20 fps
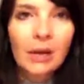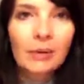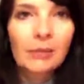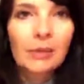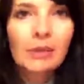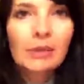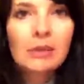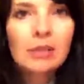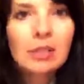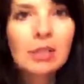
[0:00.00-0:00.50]
I'm
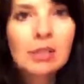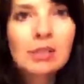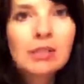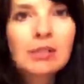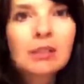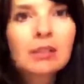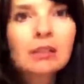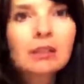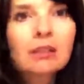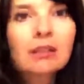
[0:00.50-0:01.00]
going to
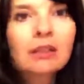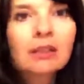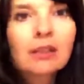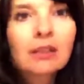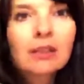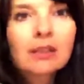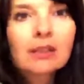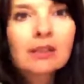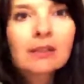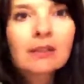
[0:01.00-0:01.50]
adjust
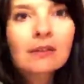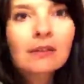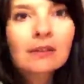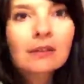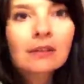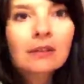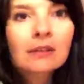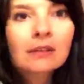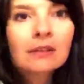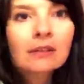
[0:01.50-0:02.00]
this
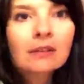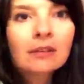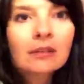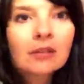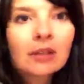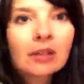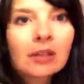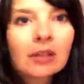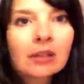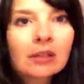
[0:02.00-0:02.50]

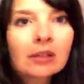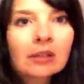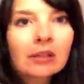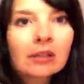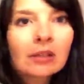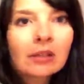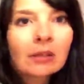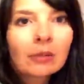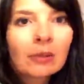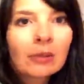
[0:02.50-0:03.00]
screen here
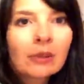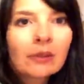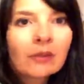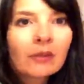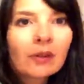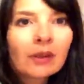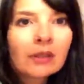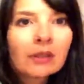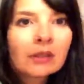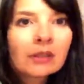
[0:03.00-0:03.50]
just a little bit
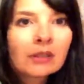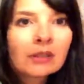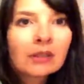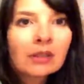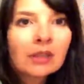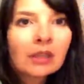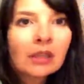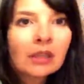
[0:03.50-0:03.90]
so I just